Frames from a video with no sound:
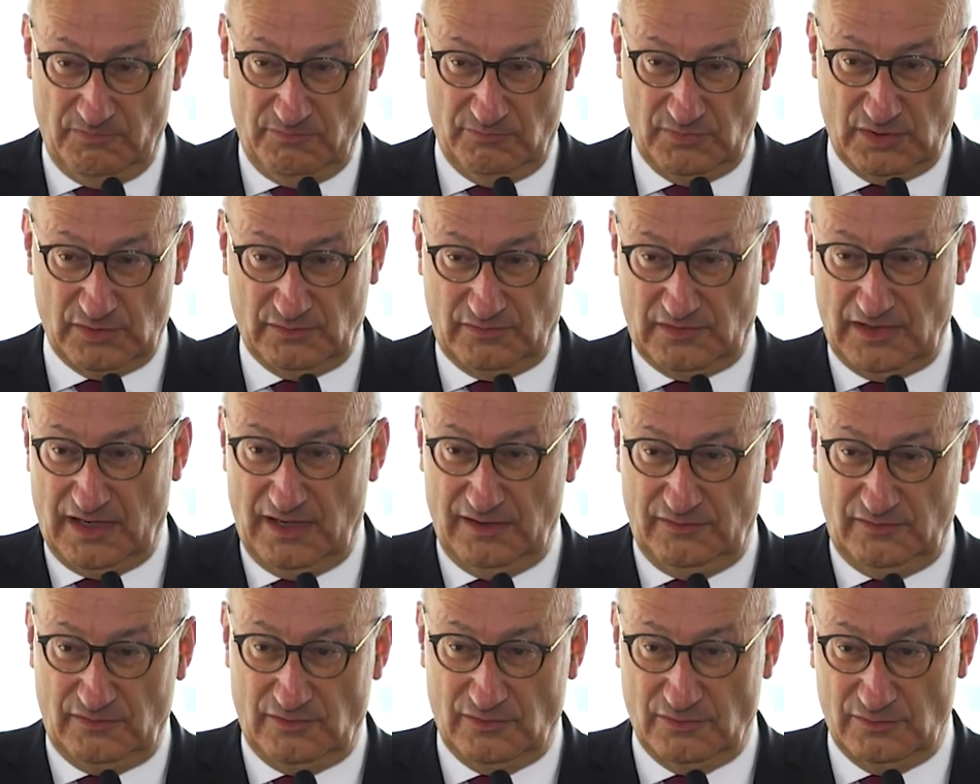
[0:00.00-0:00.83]
Because
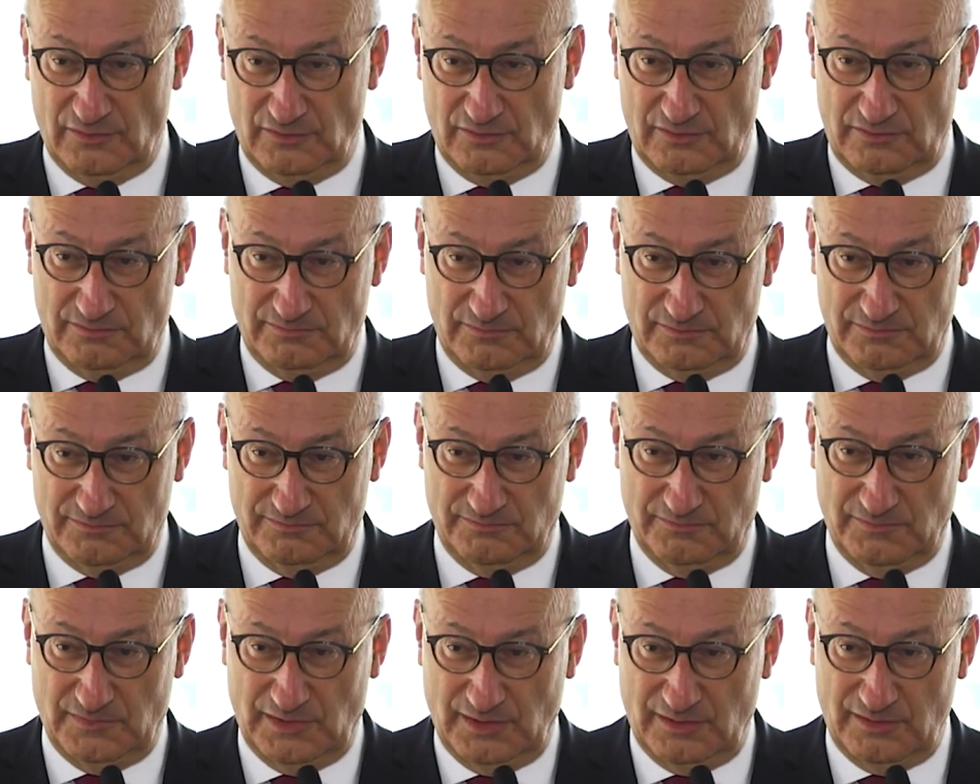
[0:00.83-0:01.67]
as you
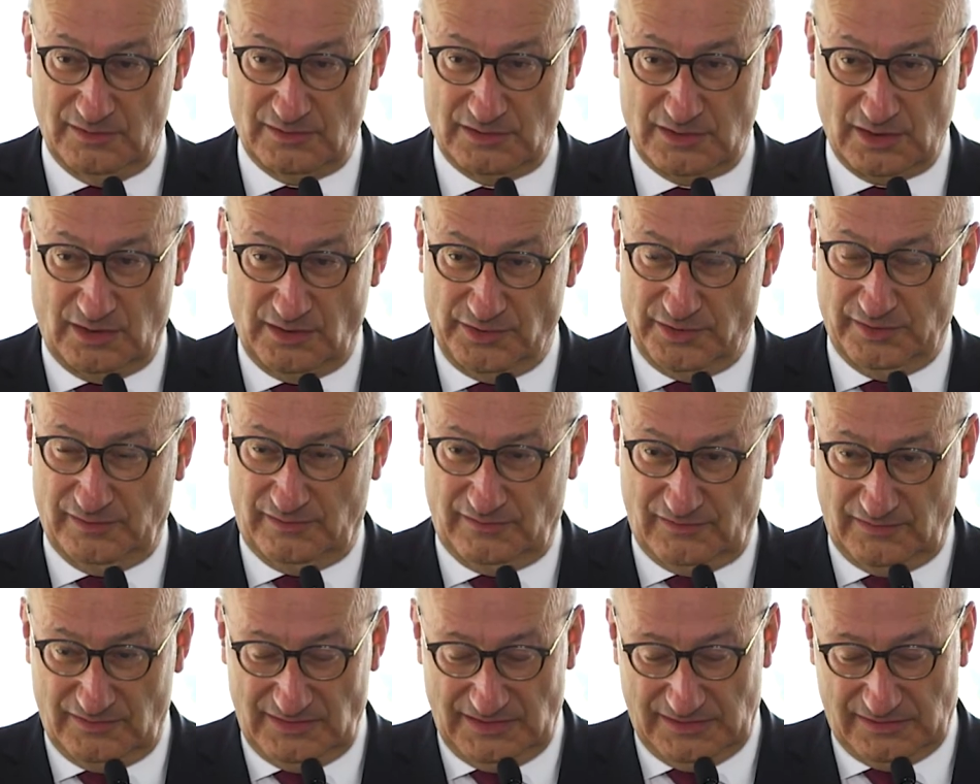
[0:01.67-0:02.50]
told
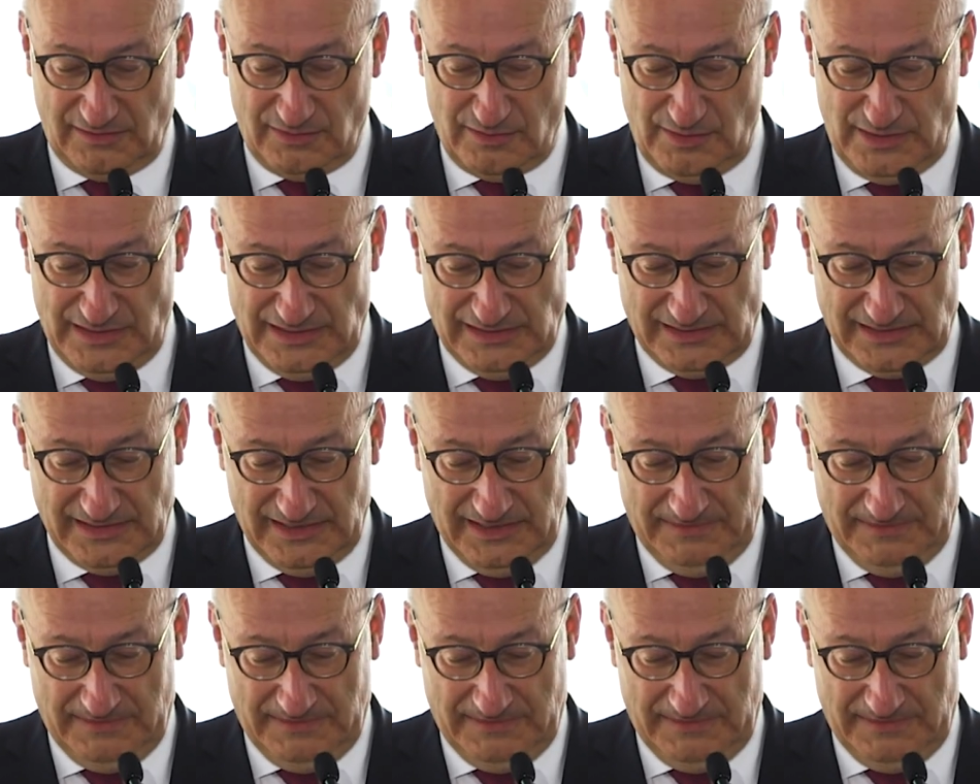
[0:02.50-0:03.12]
us, dear colleague,